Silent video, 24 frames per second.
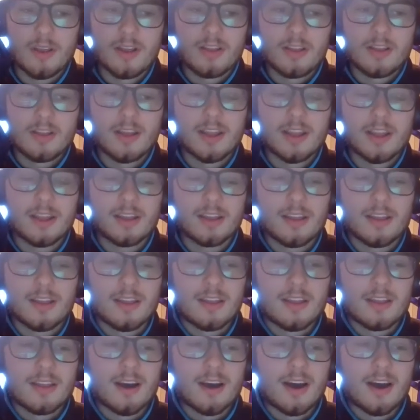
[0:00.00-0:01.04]
Like
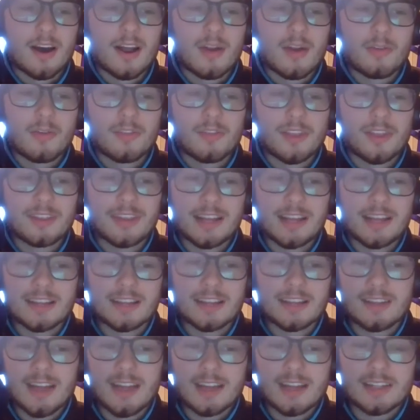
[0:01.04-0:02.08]
I don't think
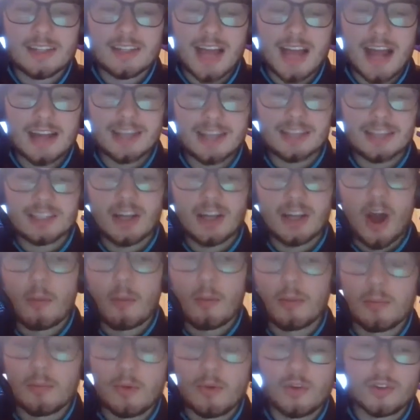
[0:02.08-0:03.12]
that signing is
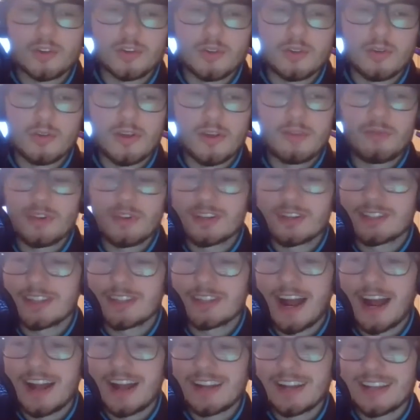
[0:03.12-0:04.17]
comparable to if we
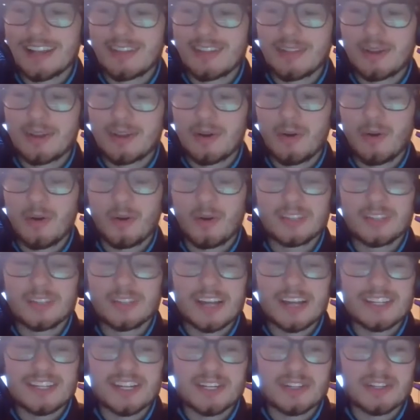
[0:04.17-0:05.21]
signed Keelan Cole.
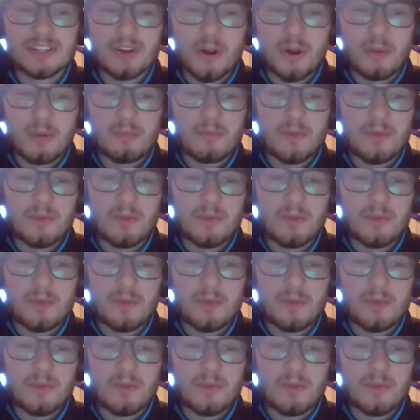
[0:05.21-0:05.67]
Tajay Sharp